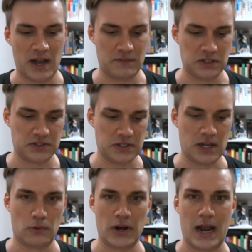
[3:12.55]
Obviously, they
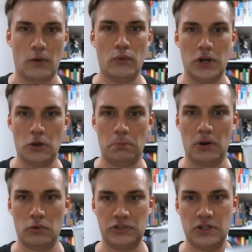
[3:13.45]
were not real
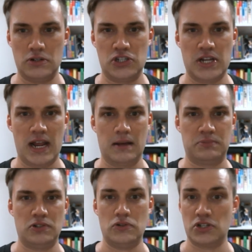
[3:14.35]
postage
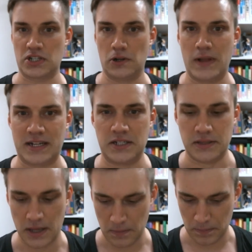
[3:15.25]
stamps. You just collected
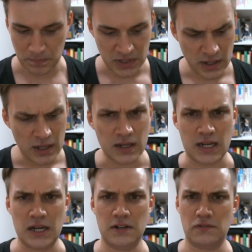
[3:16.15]
them.
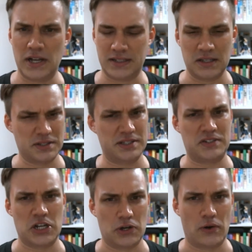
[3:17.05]
Kind of like the
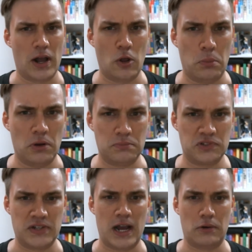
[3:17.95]
sticker
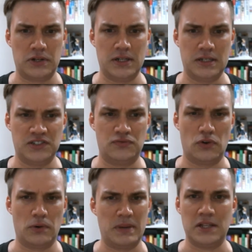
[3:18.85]
albums nowadays
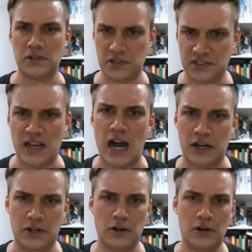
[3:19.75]
for mainly
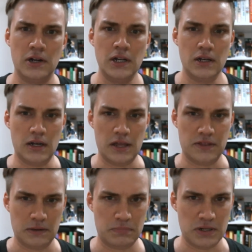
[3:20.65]
soccer. I
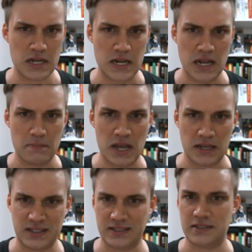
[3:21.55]
think Panini
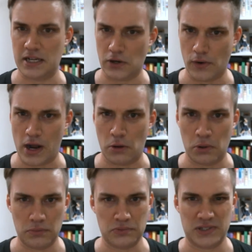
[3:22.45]
makes sticker
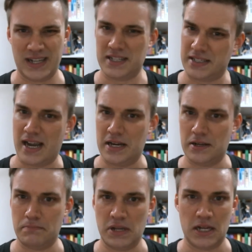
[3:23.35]
albums, and that's kind
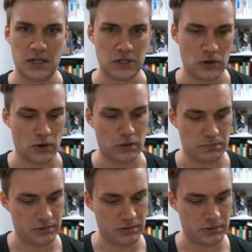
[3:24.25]
of big in Europe.